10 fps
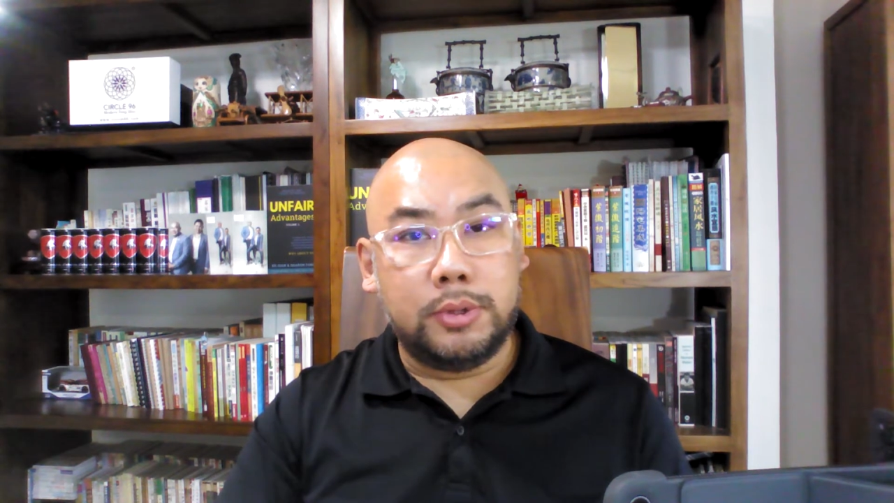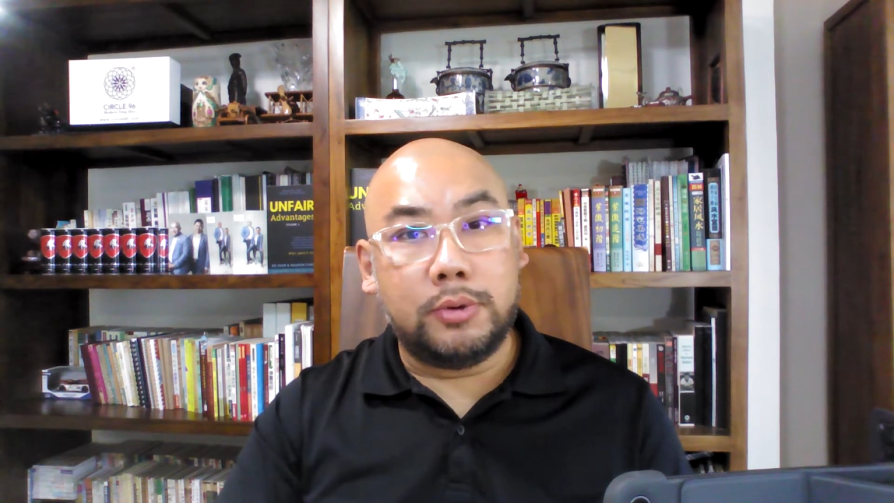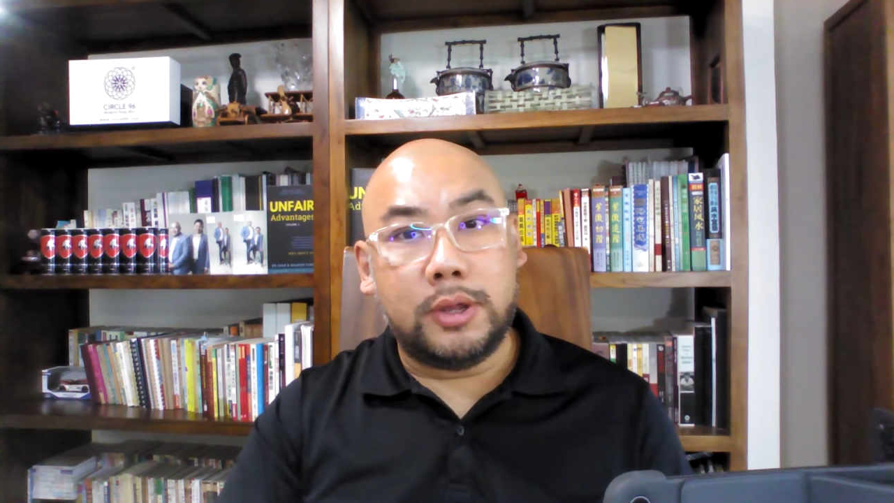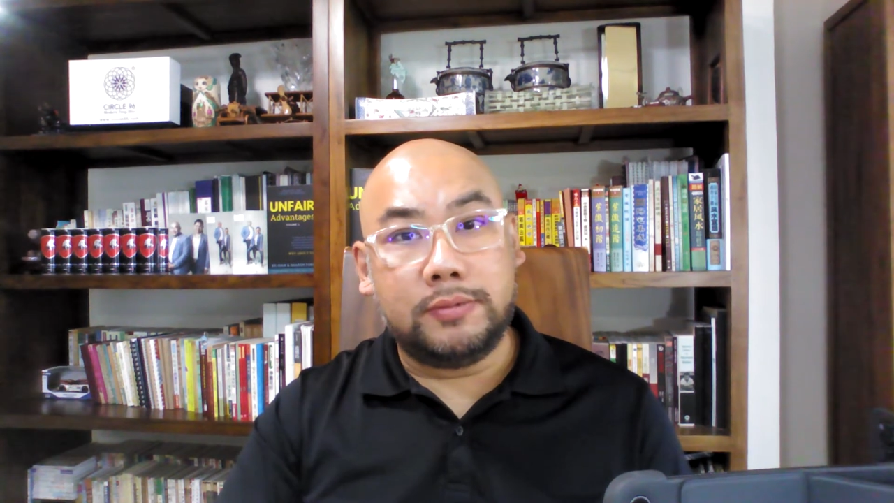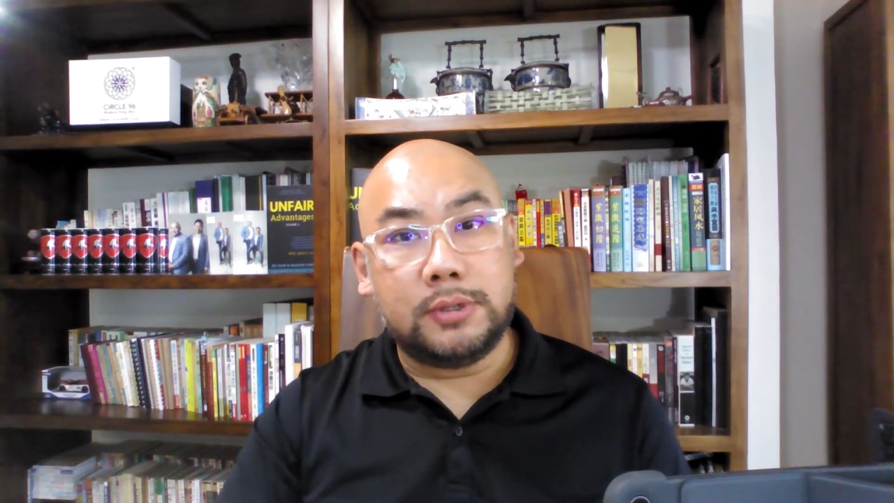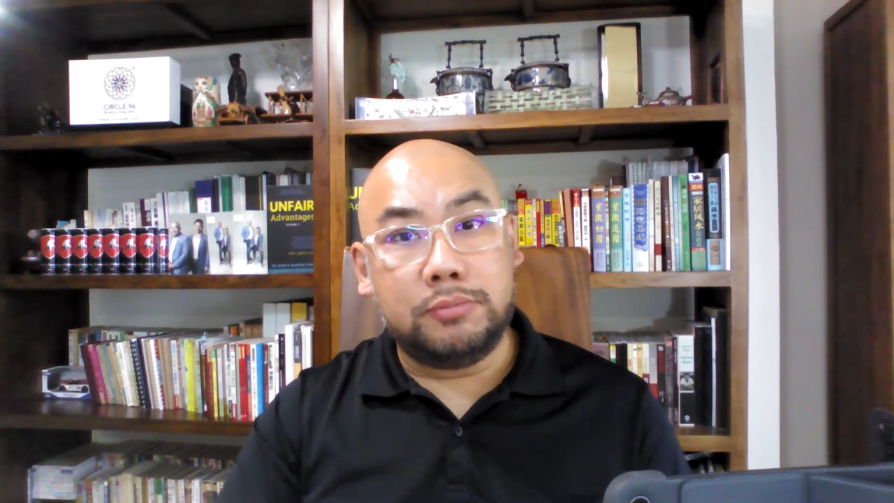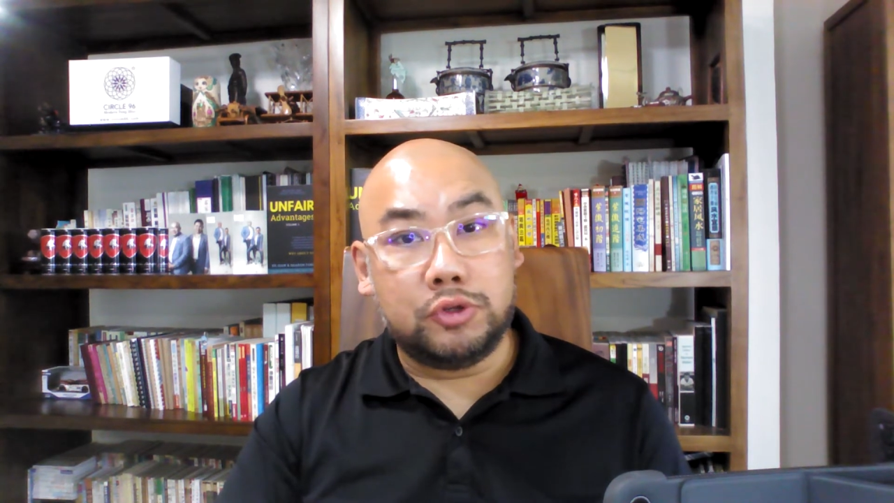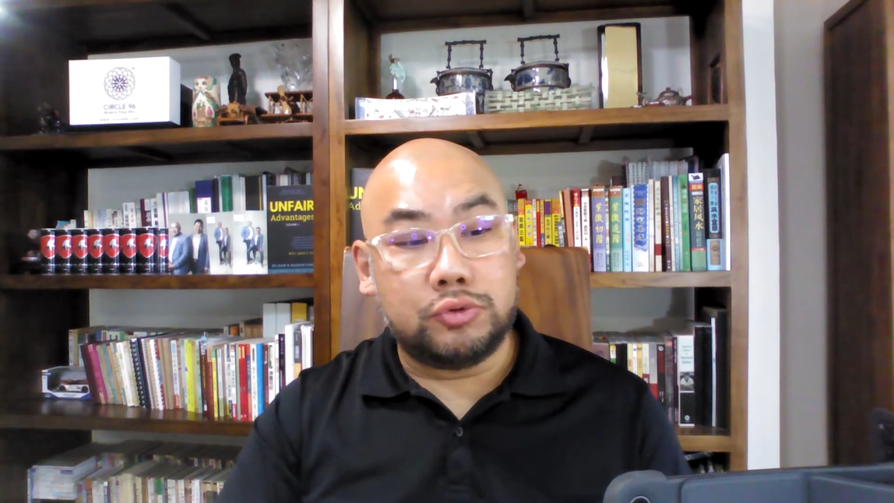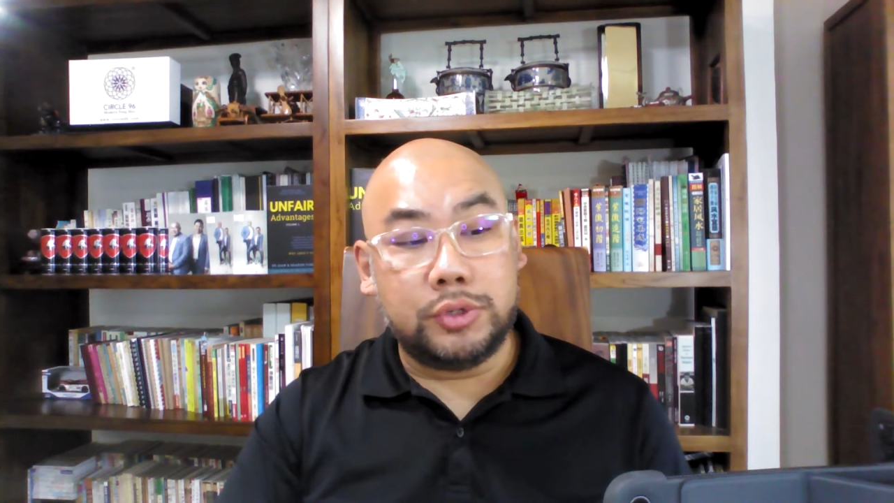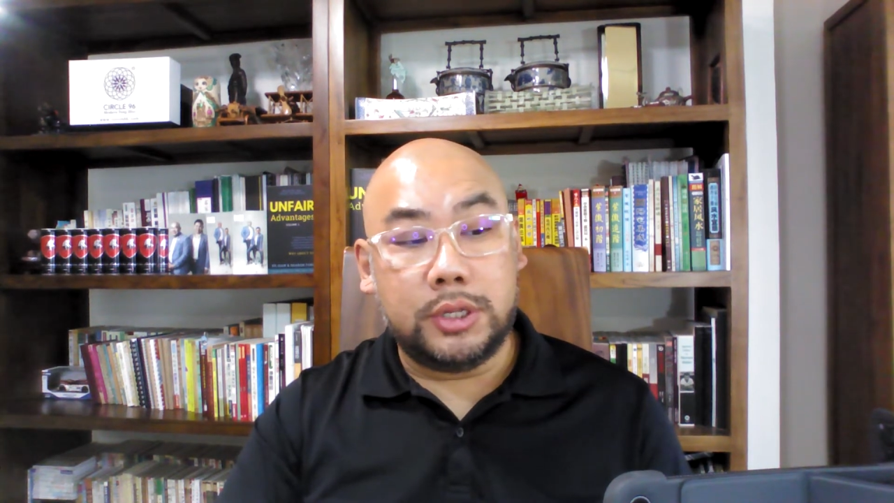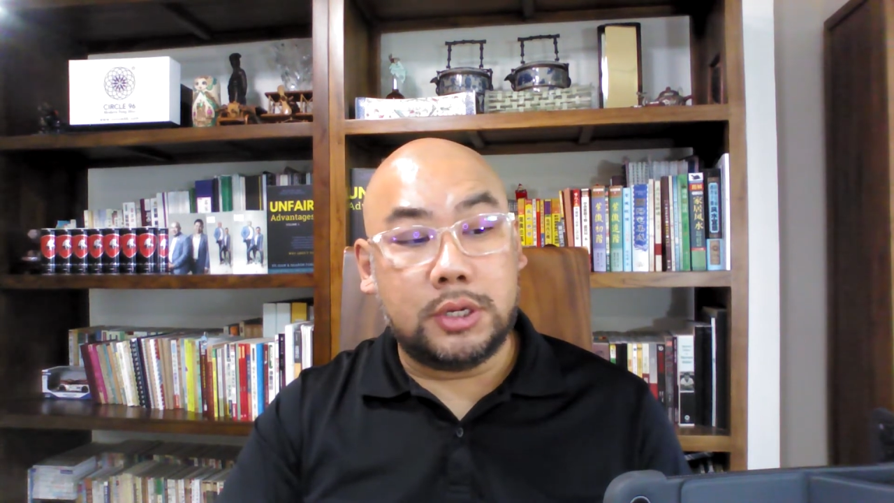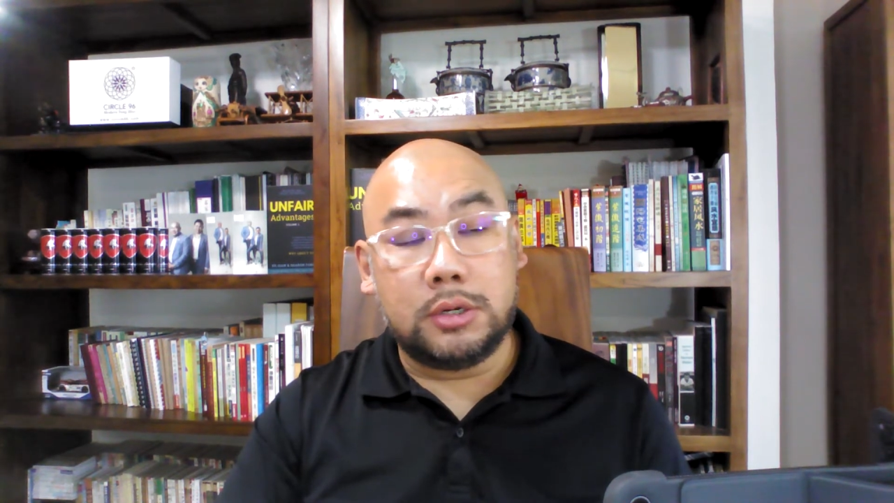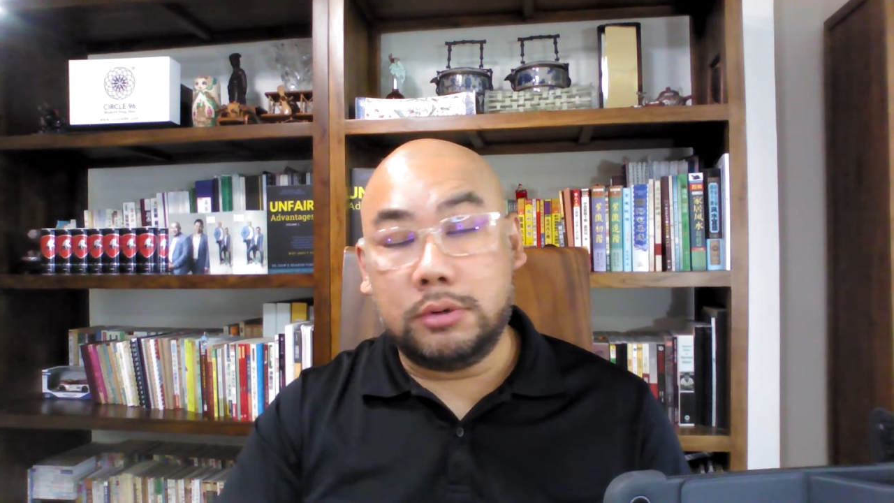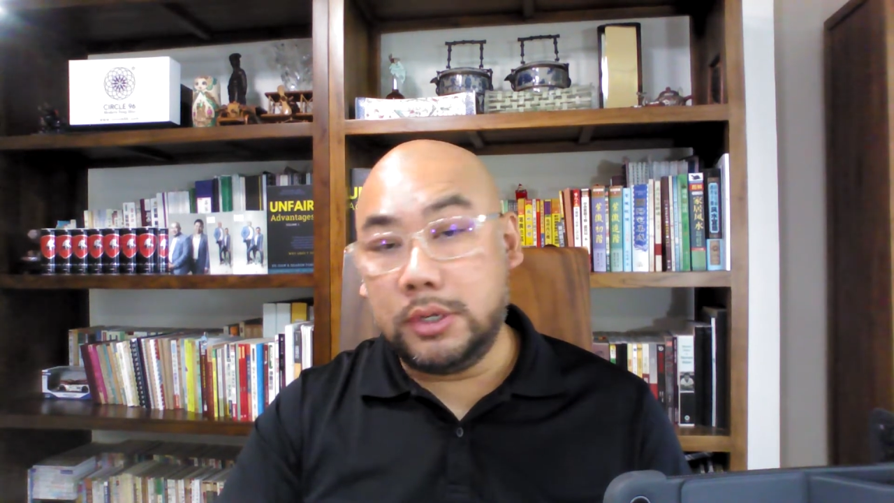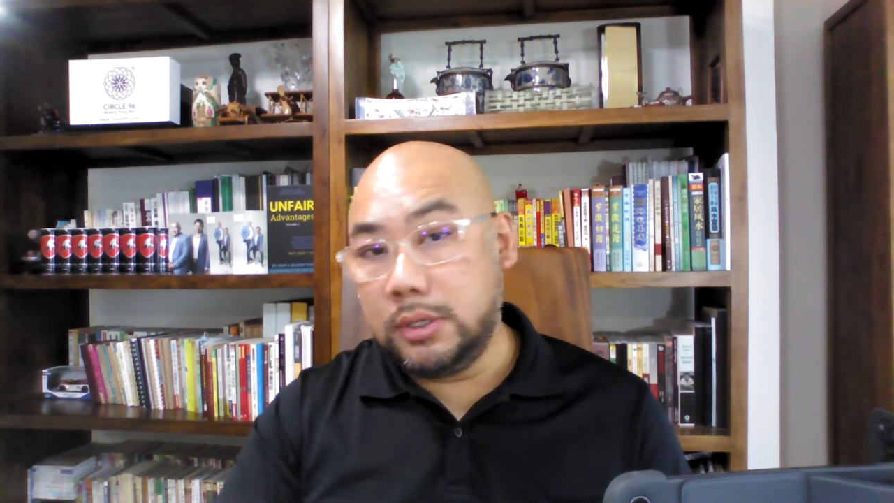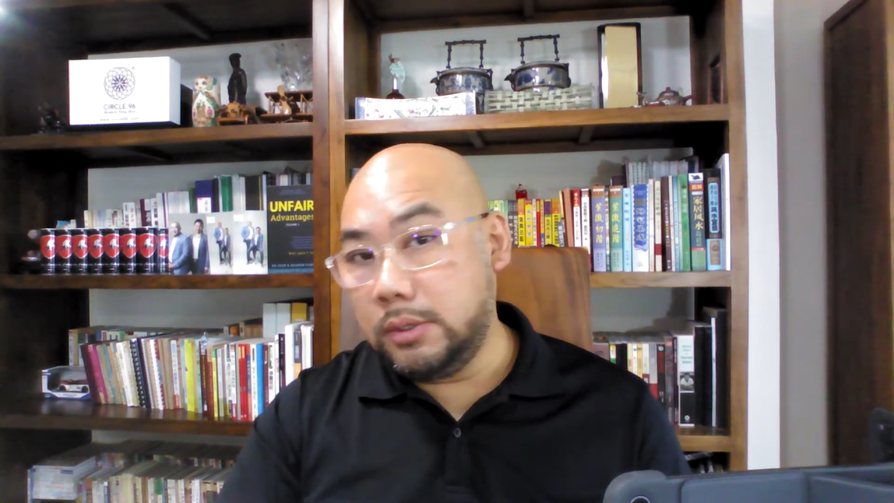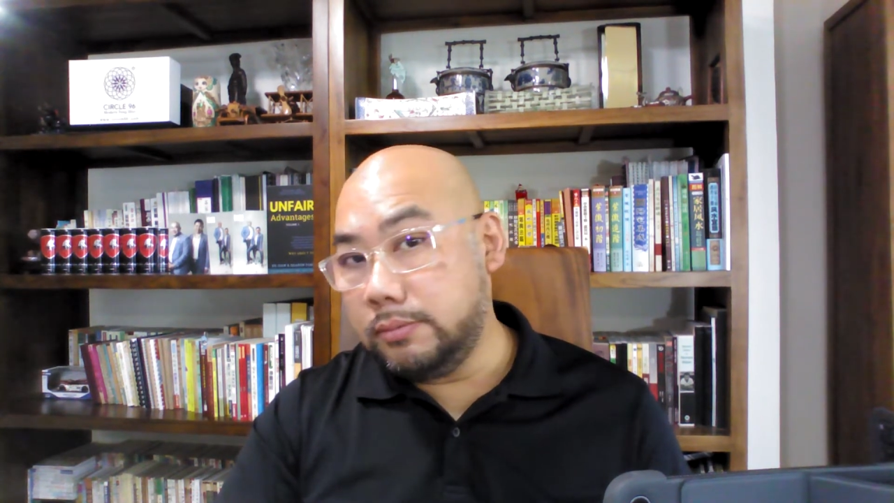will have some betrayal already.